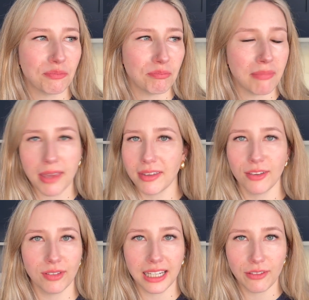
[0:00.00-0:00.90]
Maybe
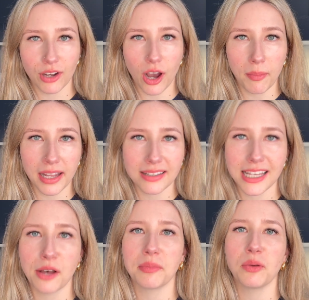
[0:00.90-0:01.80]
even leave a comment,
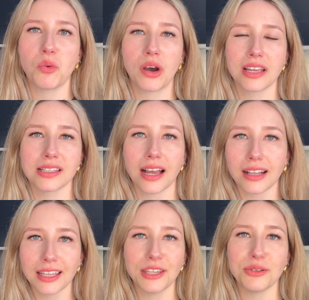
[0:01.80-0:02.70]
tell me what
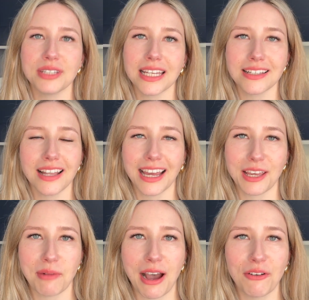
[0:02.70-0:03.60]
exactly you did like
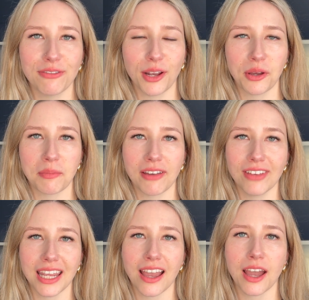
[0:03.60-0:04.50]
about following my
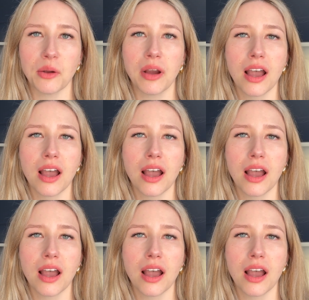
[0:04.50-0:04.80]
video,